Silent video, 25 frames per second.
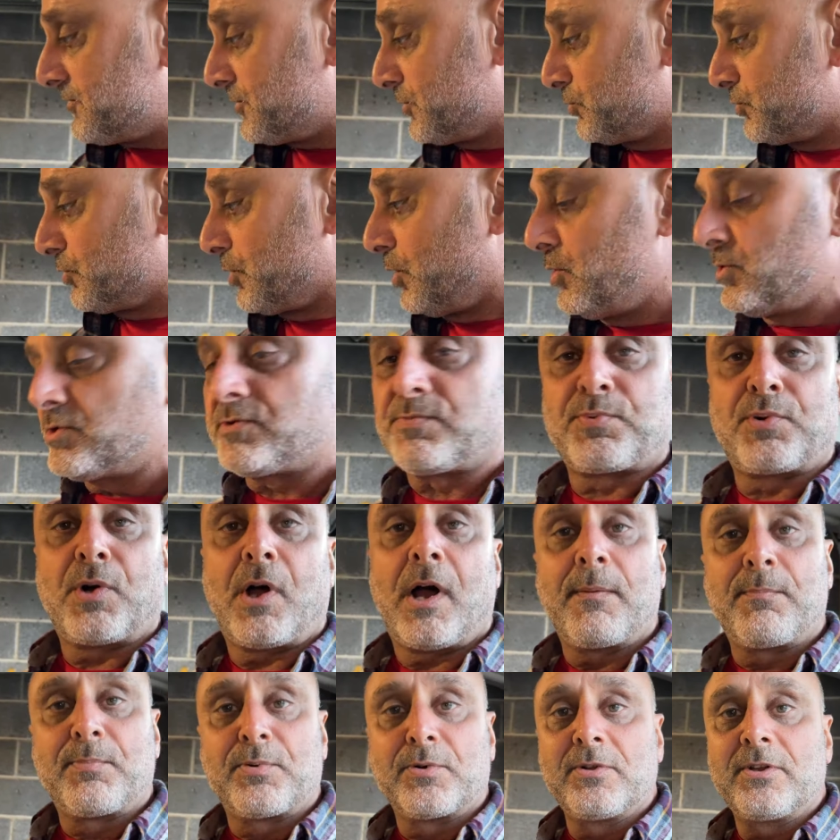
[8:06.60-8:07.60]
it rolls
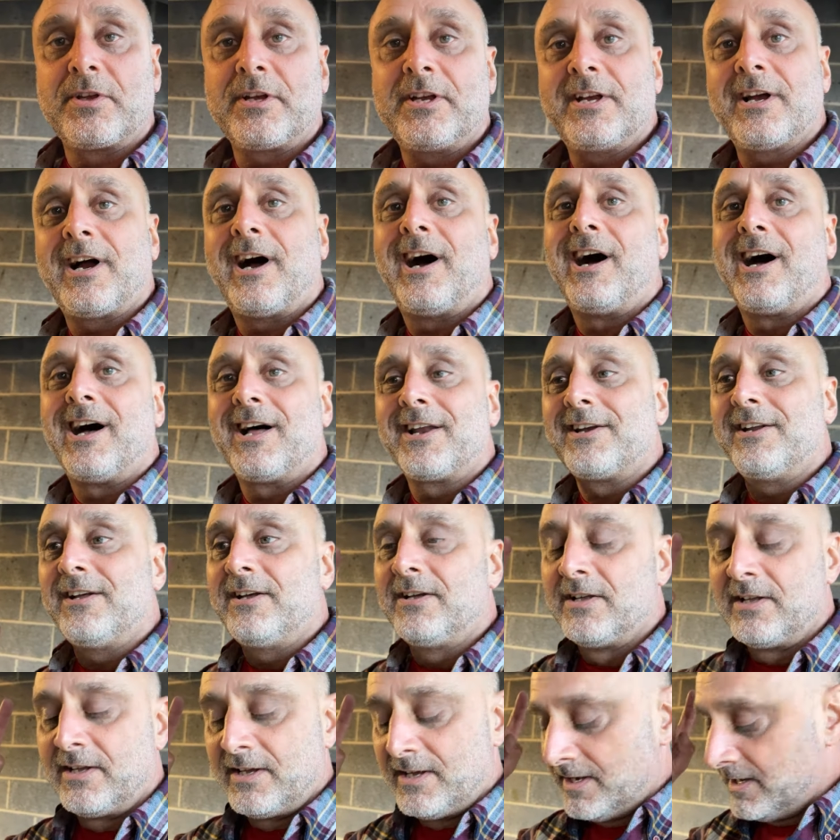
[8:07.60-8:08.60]
properly on
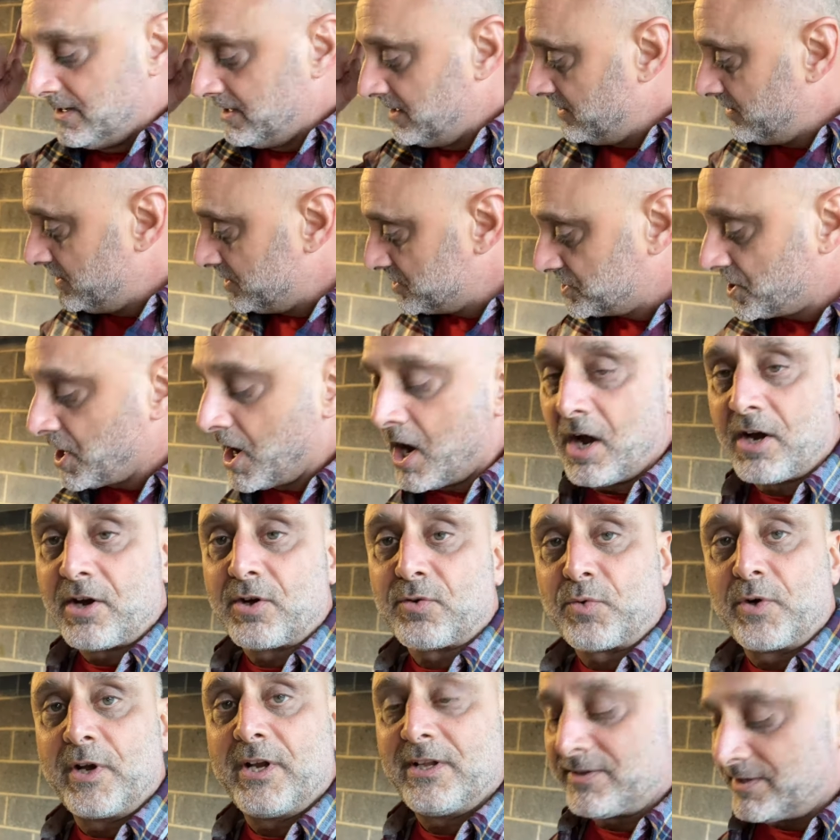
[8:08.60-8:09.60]
this
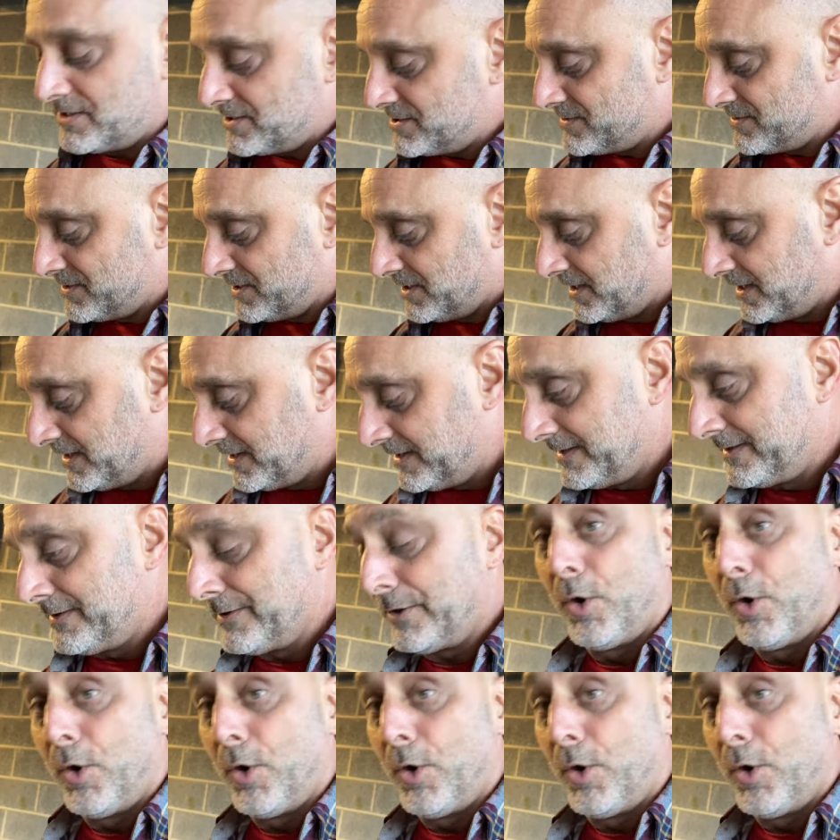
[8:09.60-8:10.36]
concrete, this uh,